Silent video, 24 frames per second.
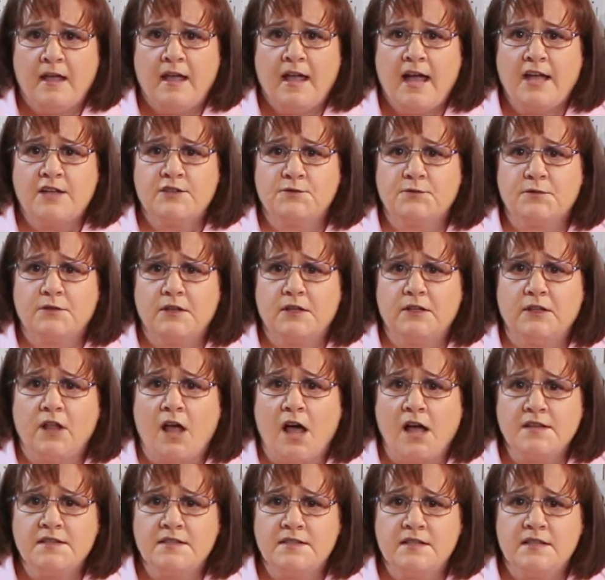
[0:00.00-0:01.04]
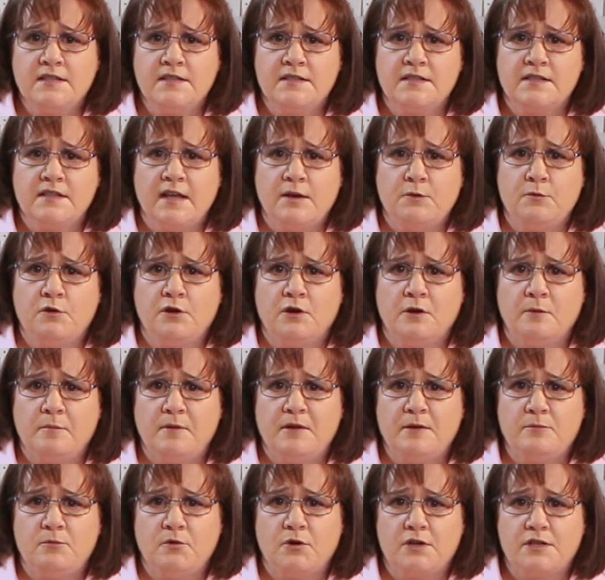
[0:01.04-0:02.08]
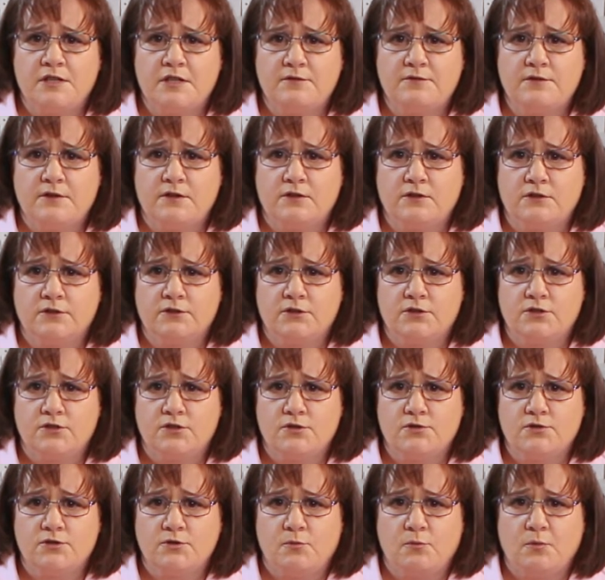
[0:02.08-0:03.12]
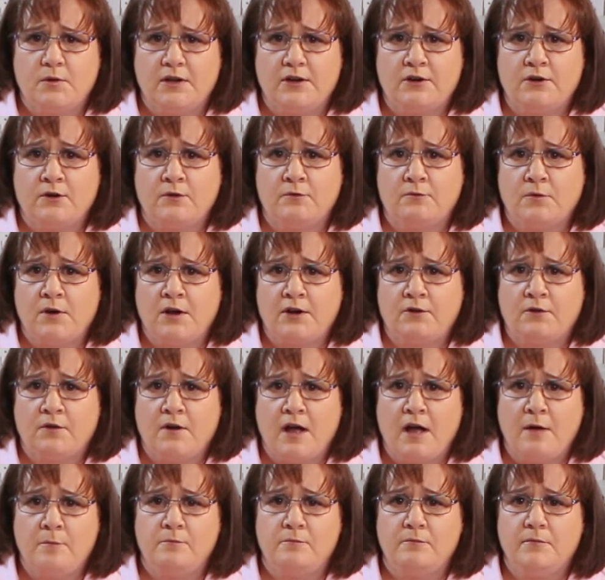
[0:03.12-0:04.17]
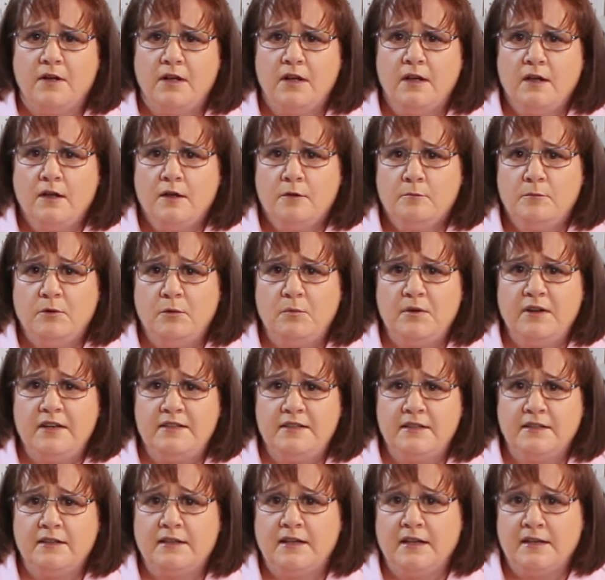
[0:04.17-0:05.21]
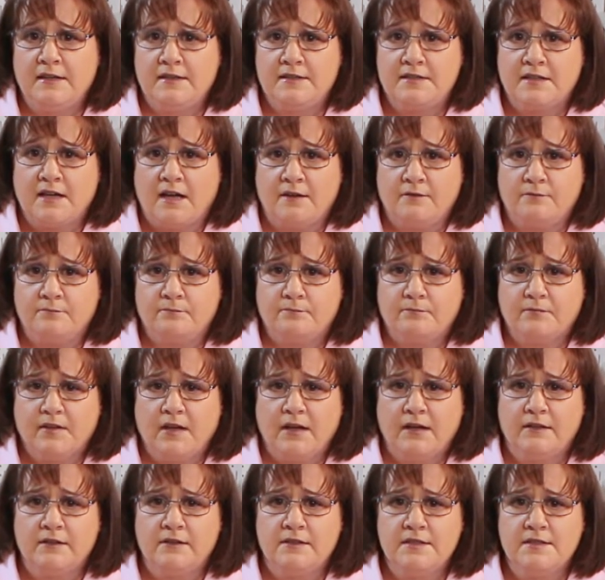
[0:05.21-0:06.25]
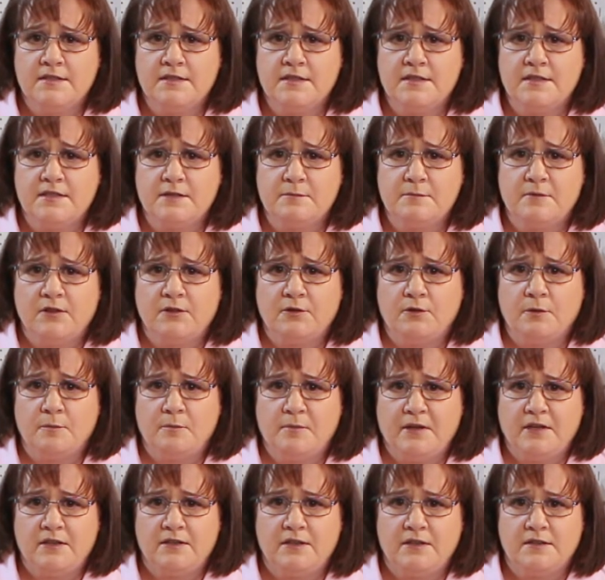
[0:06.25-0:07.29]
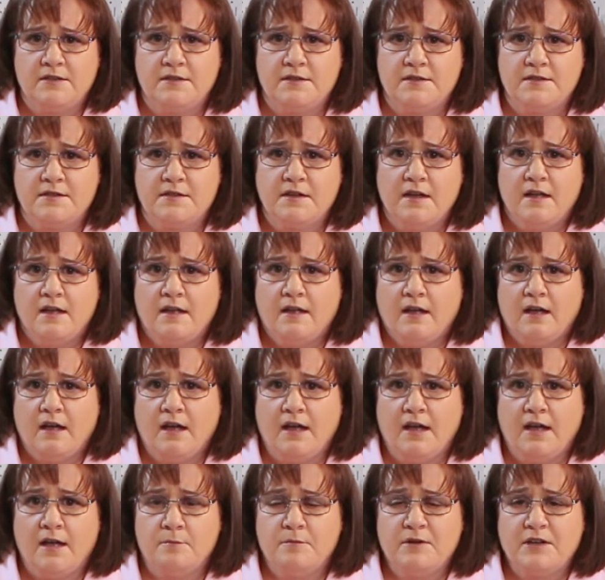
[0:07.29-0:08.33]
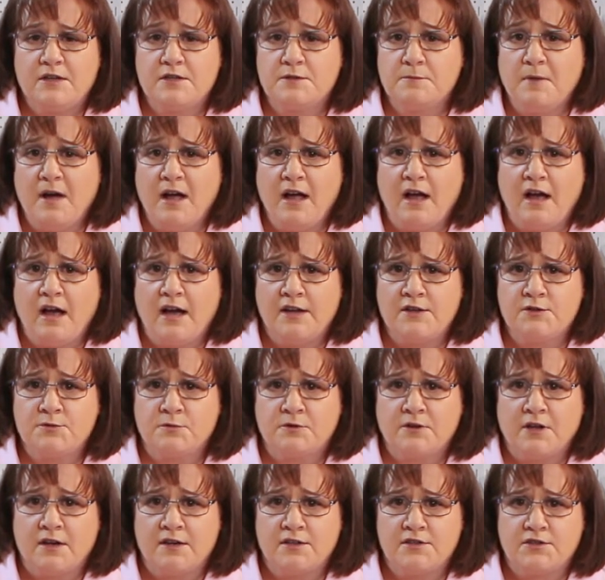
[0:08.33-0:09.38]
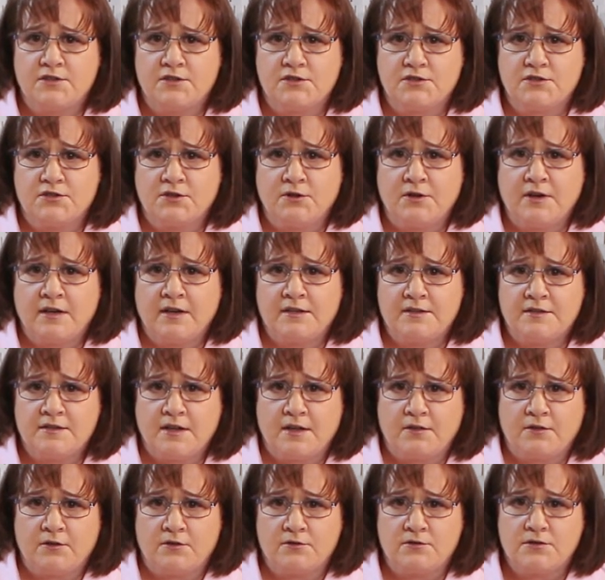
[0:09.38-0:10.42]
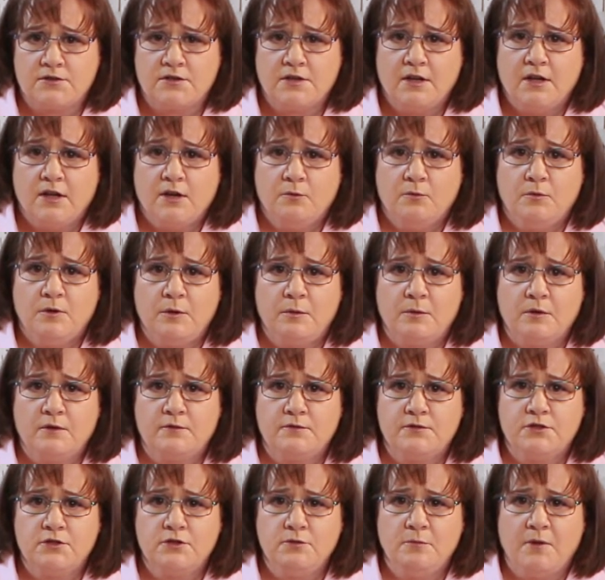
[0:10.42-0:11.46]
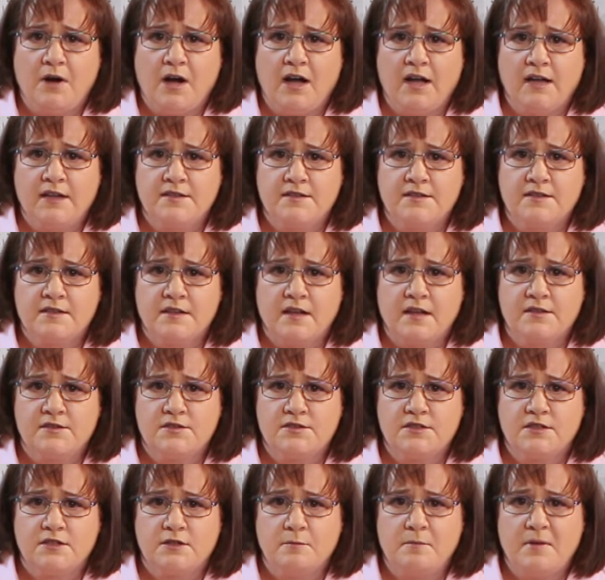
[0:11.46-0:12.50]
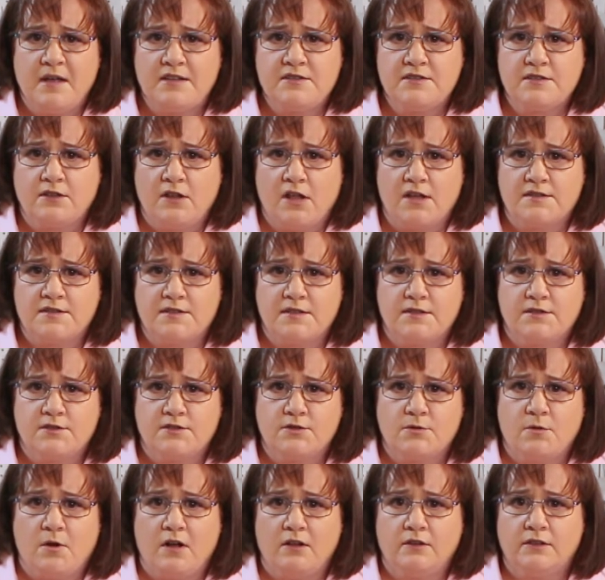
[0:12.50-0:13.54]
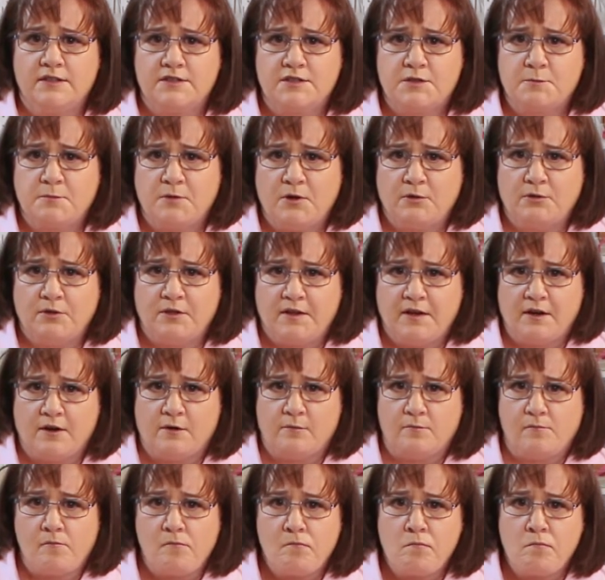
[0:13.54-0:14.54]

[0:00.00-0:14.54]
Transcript: As for the glossies, they were a bit more difficult to choose a winner and runner-up, but we did get it done. I enlisted some other opinions because my eyes were not as discerning as others. We were of 2 minds as to the best glossies, so I'll list both here.